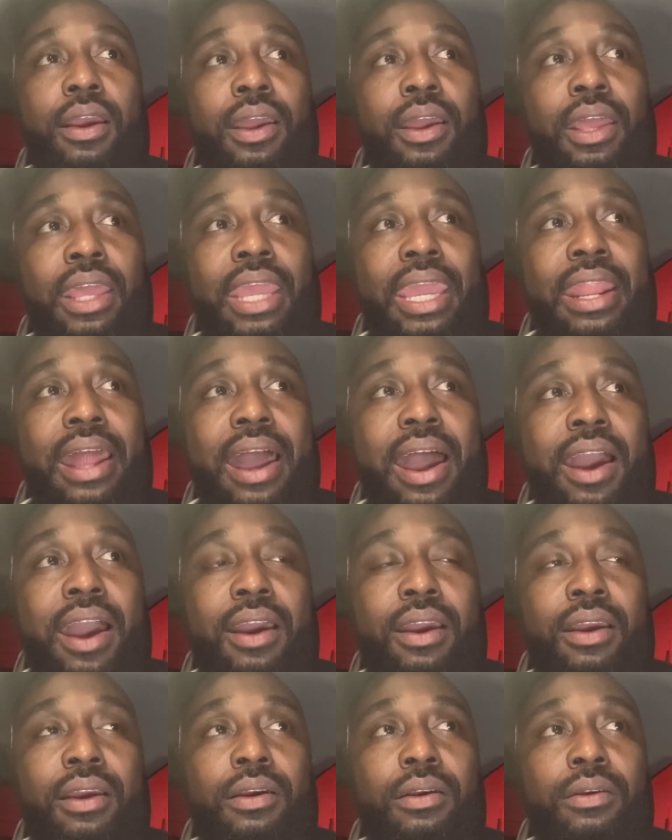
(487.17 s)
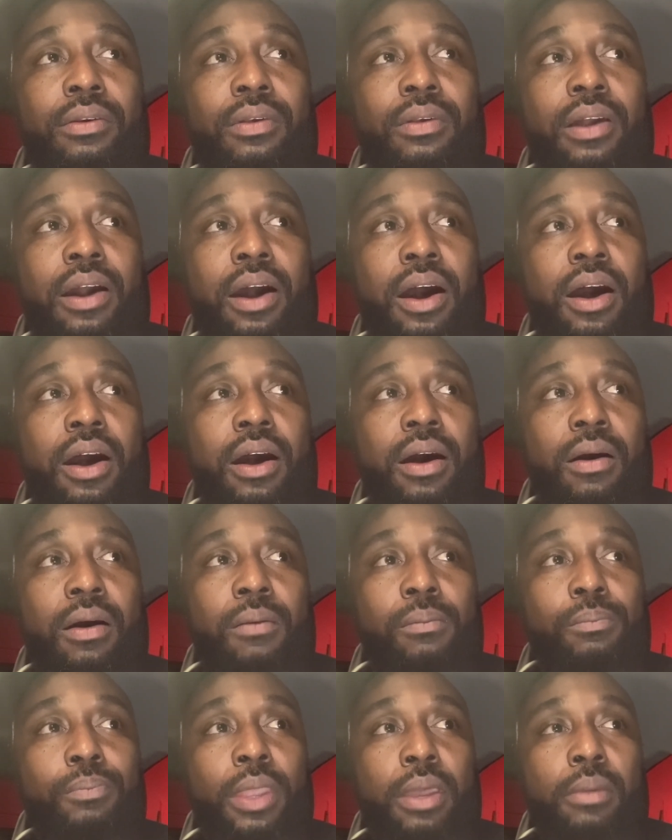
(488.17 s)
In our
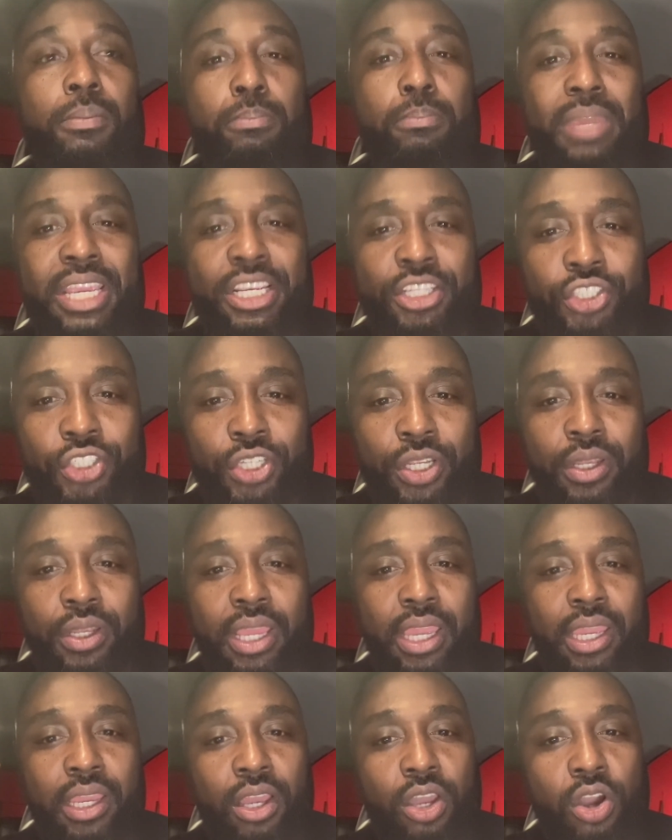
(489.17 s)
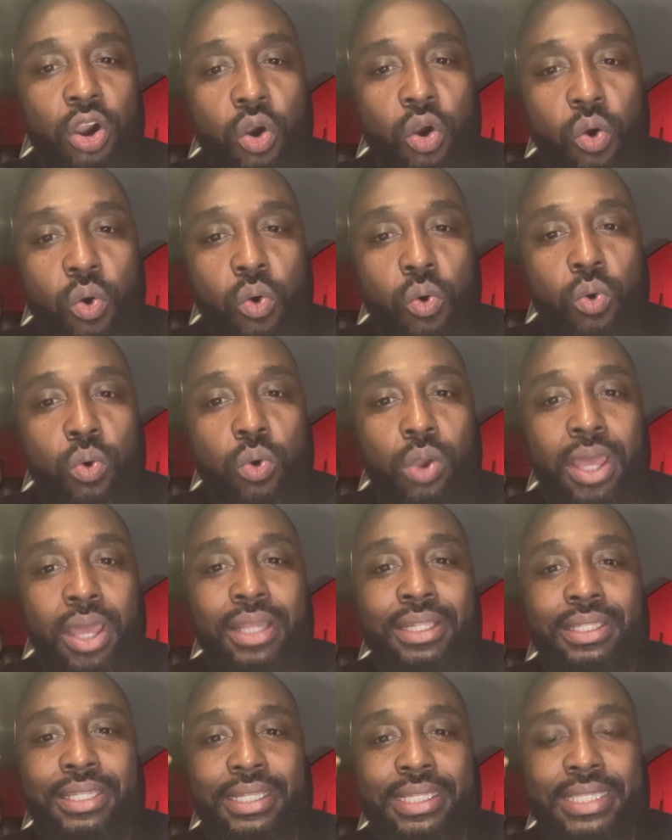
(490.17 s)
mission and goal
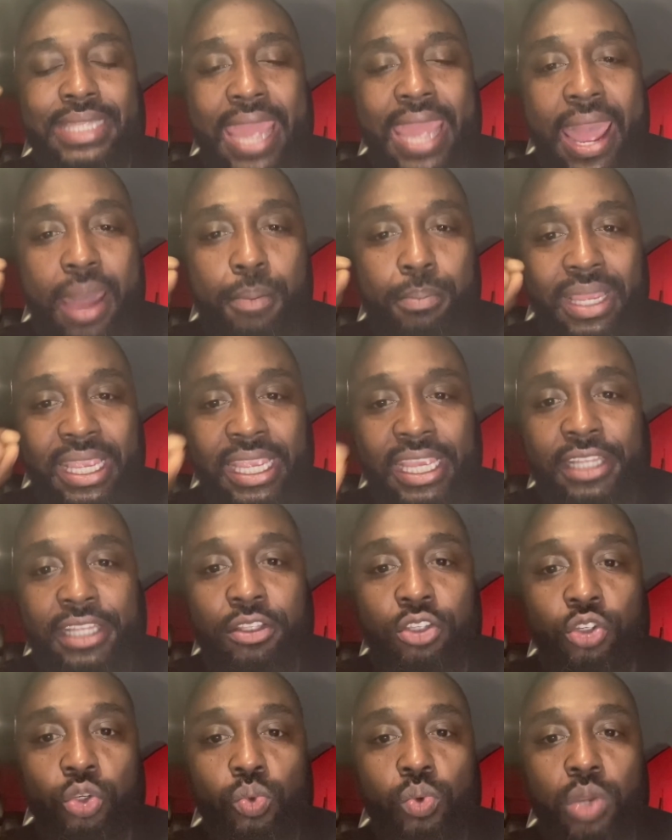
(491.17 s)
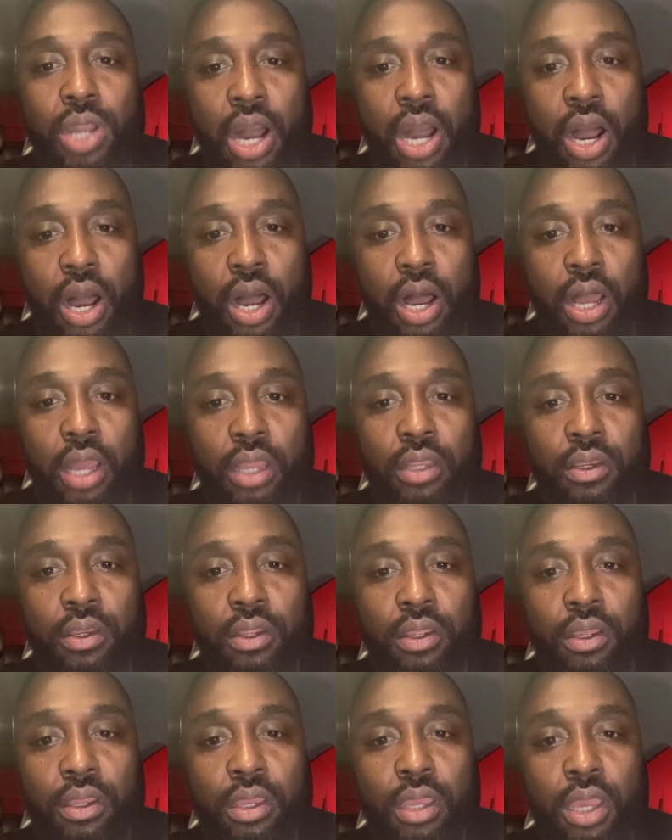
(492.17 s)
to tap into God,
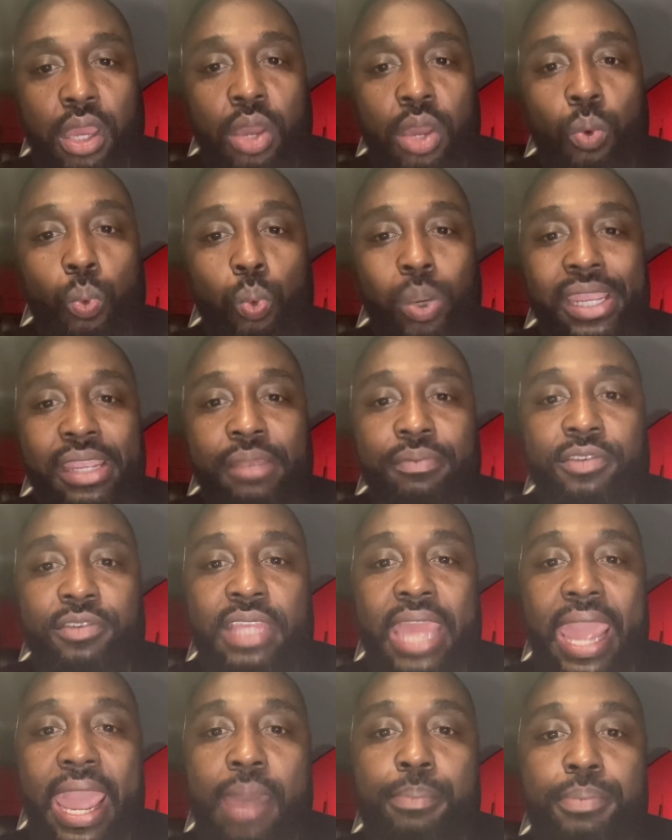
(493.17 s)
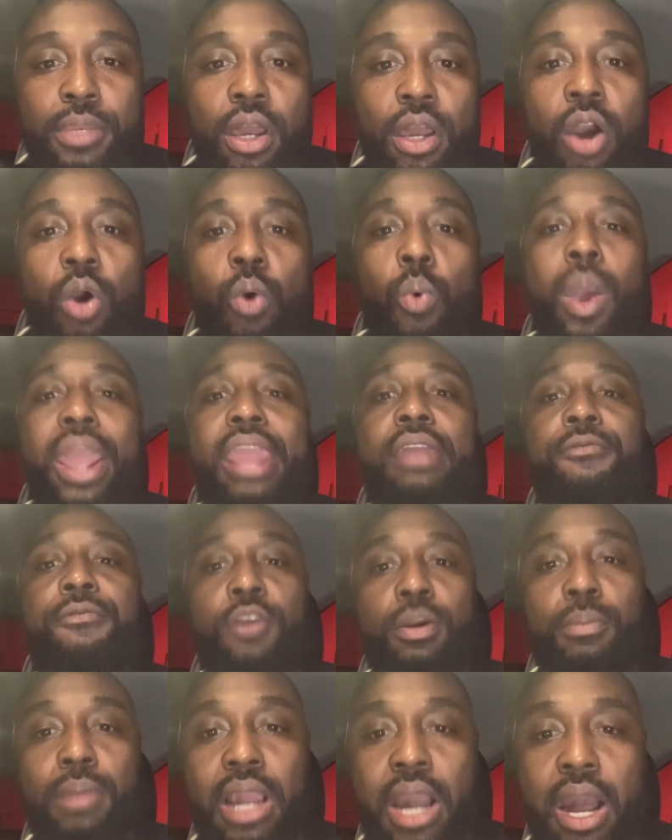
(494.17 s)
we've tapped away
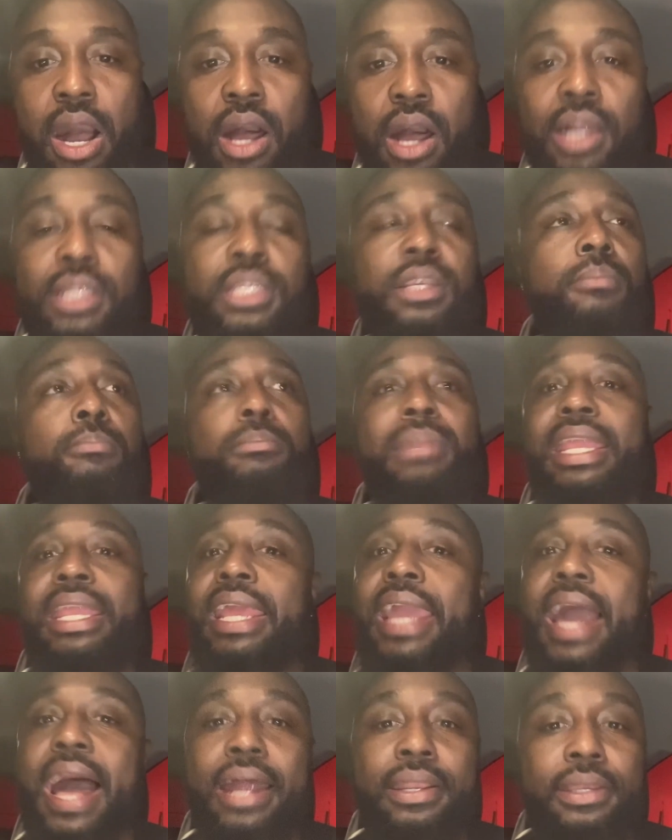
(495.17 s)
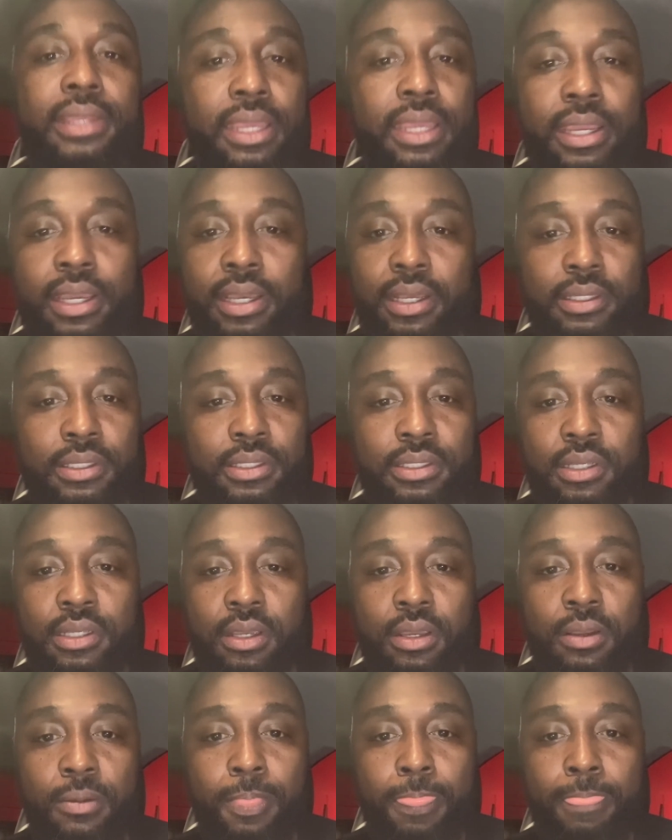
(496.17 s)
from God to many ideas,
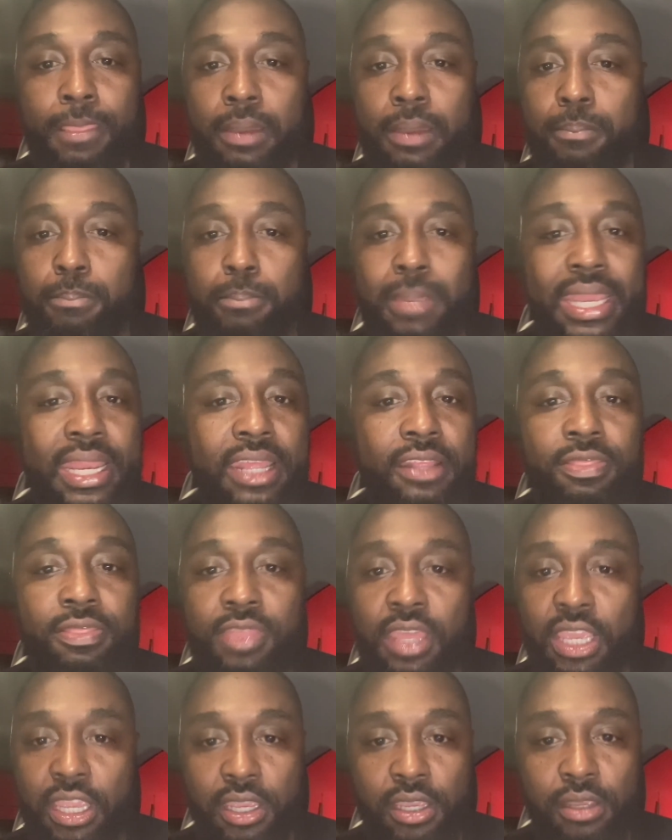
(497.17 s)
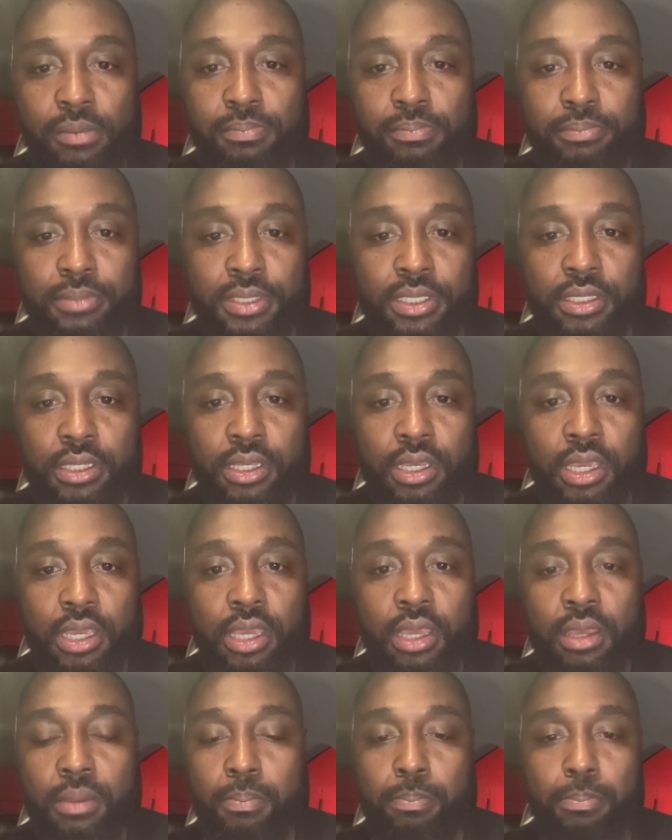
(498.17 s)
many themes,
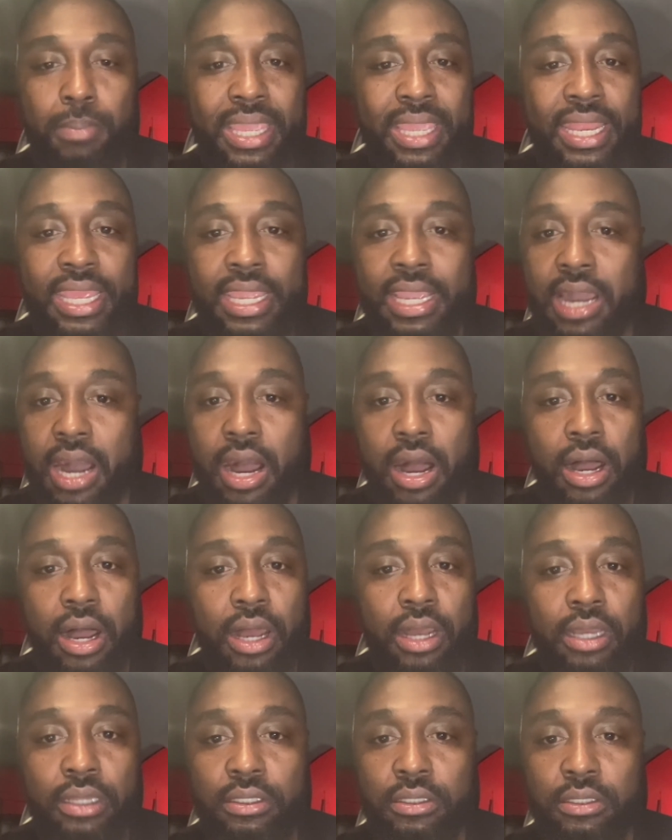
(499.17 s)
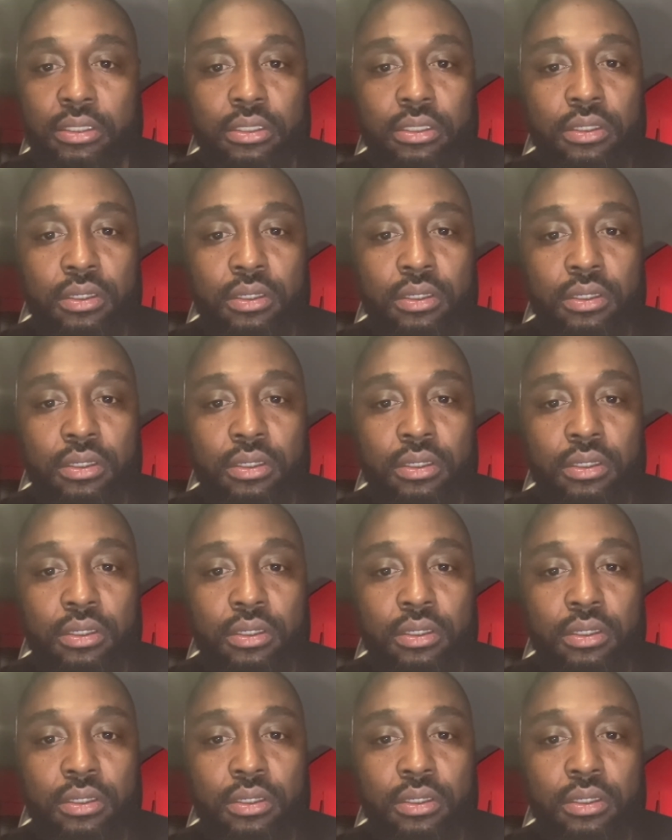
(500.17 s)
many gods.